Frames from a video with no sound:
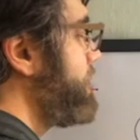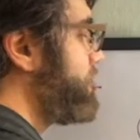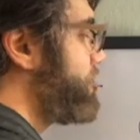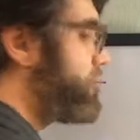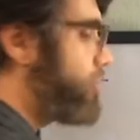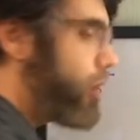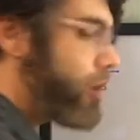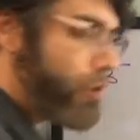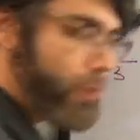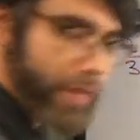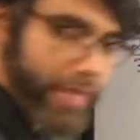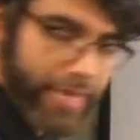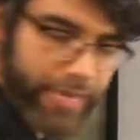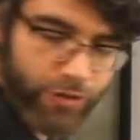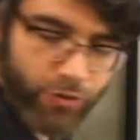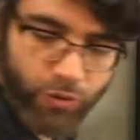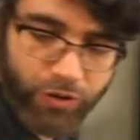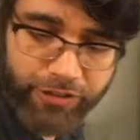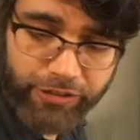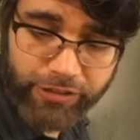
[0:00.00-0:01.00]
so
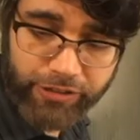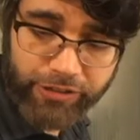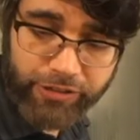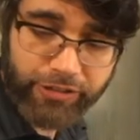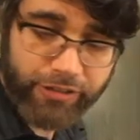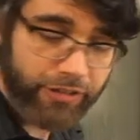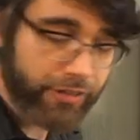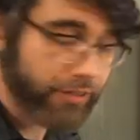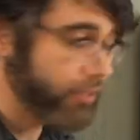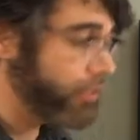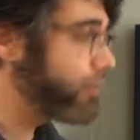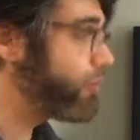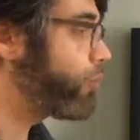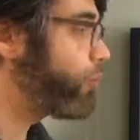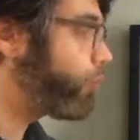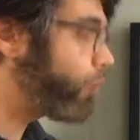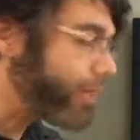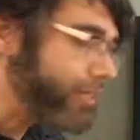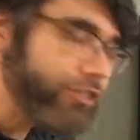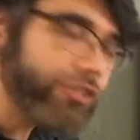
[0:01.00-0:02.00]

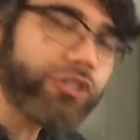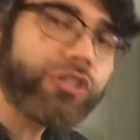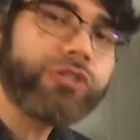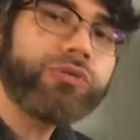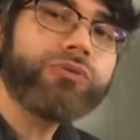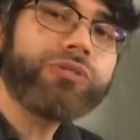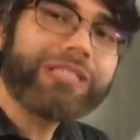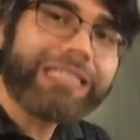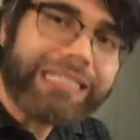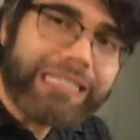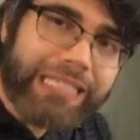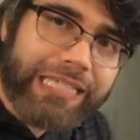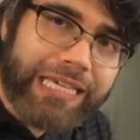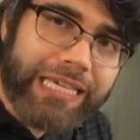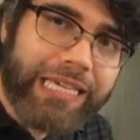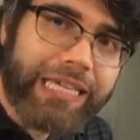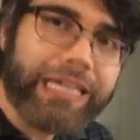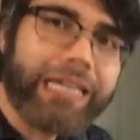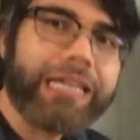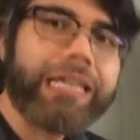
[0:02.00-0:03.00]
once you
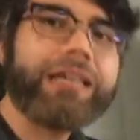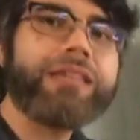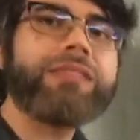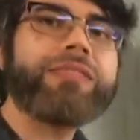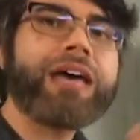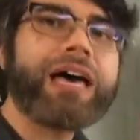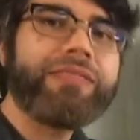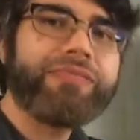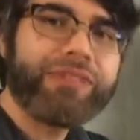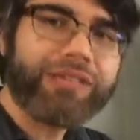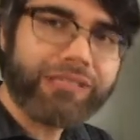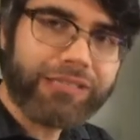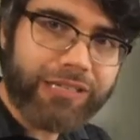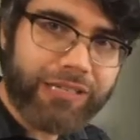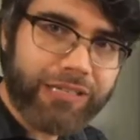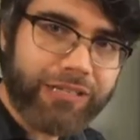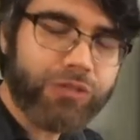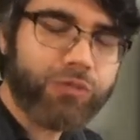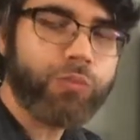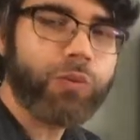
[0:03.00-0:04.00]
see that this
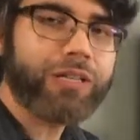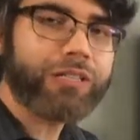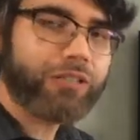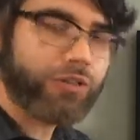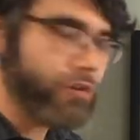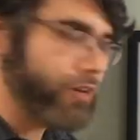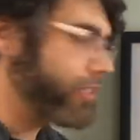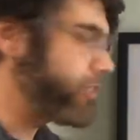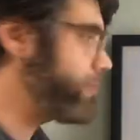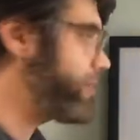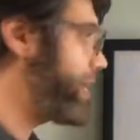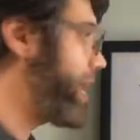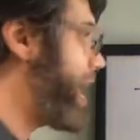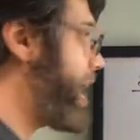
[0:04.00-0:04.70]
is what's going to be